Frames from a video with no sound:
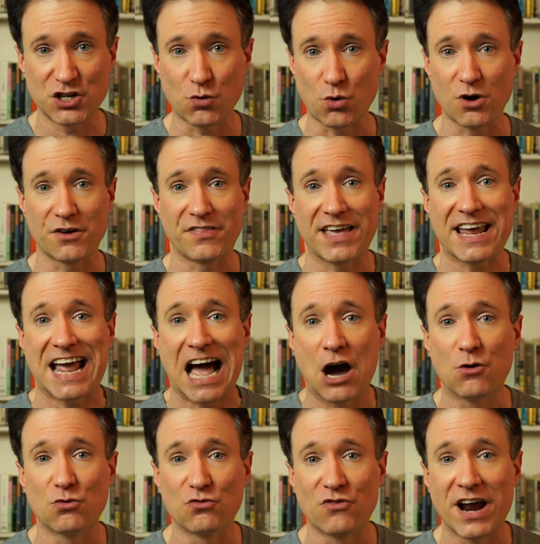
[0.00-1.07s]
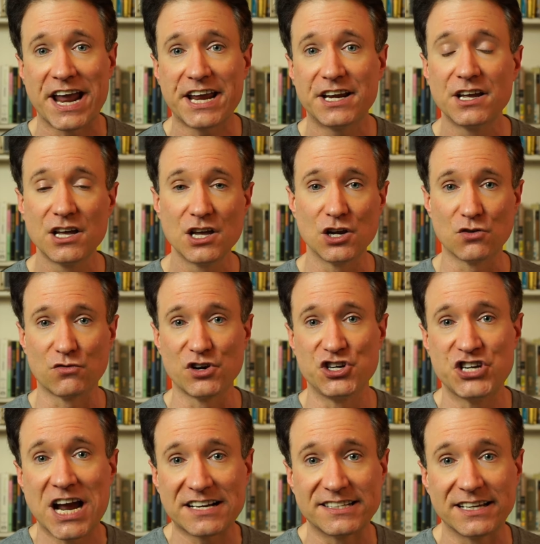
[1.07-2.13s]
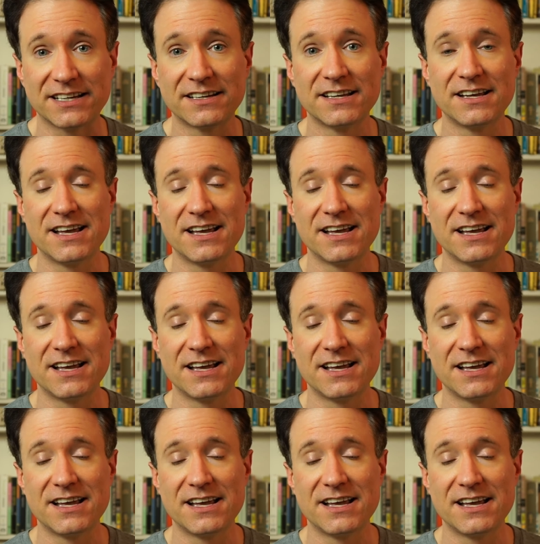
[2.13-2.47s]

or they outright reject it.